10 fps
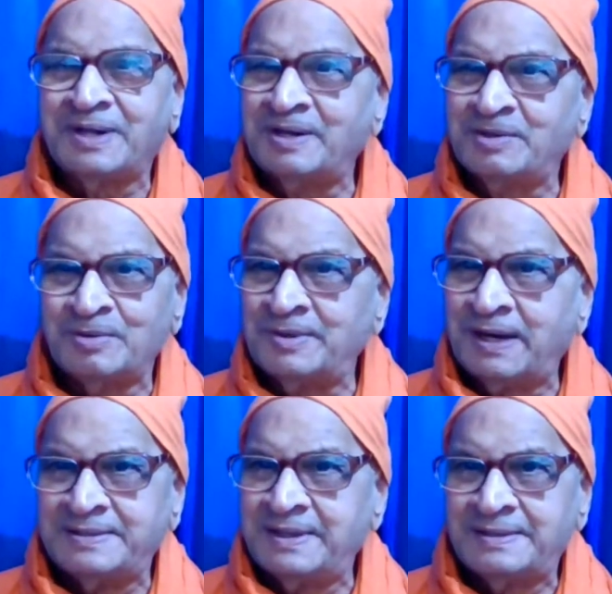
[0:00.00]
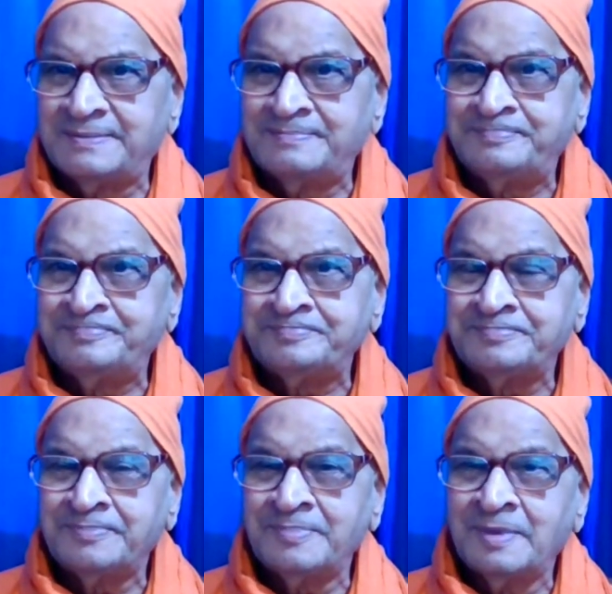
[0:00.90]
it continued like that.
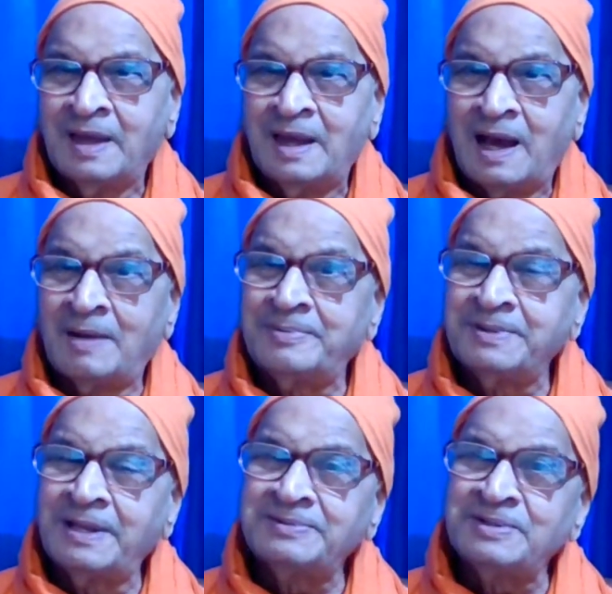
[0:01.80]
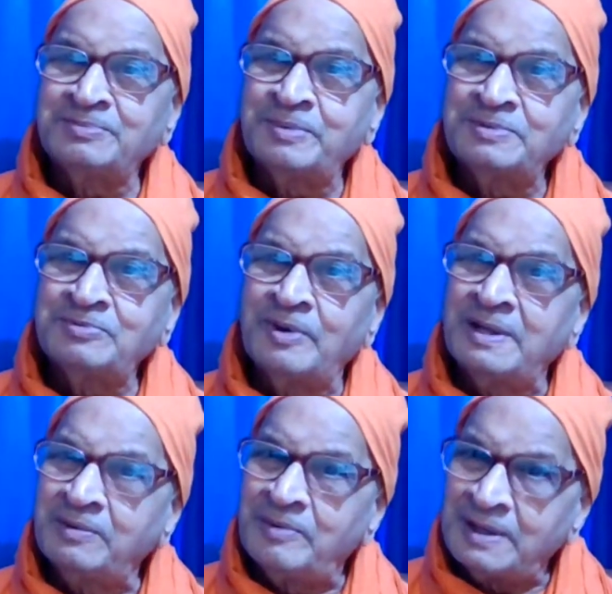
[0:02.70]
After that 6 months,
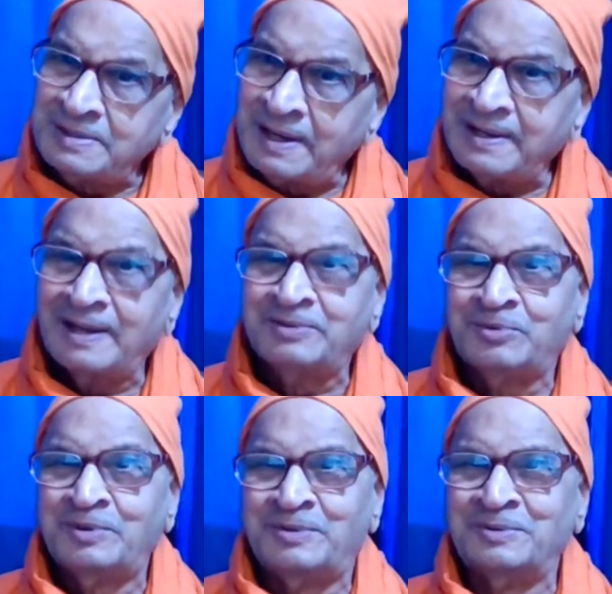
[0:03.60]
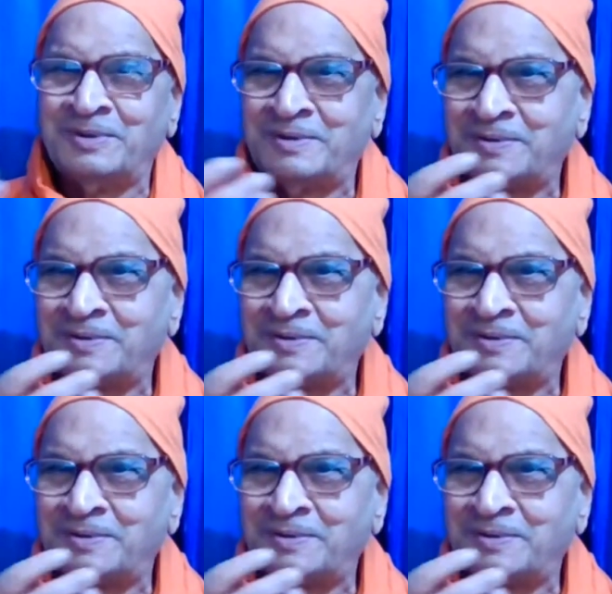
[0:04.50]
where he went, that also we do